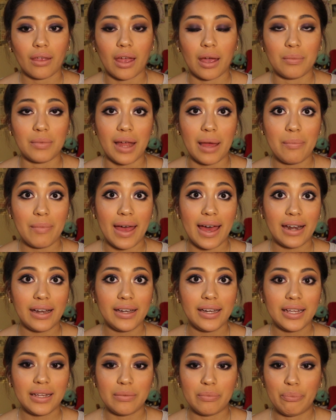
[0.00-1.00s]
I'm not mad
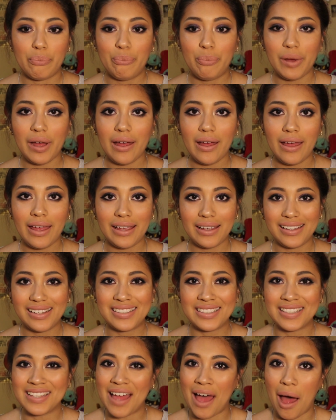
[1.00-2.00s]
at it, but
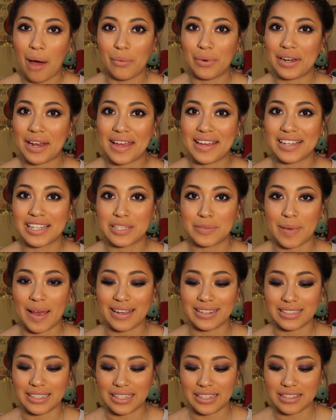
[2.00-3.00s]
it's not what I
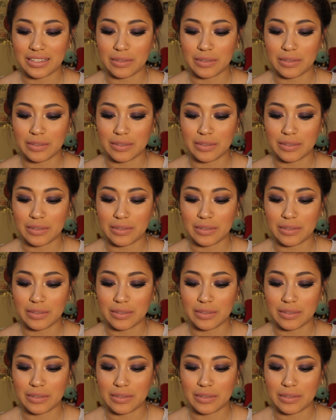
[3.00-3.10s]
expected it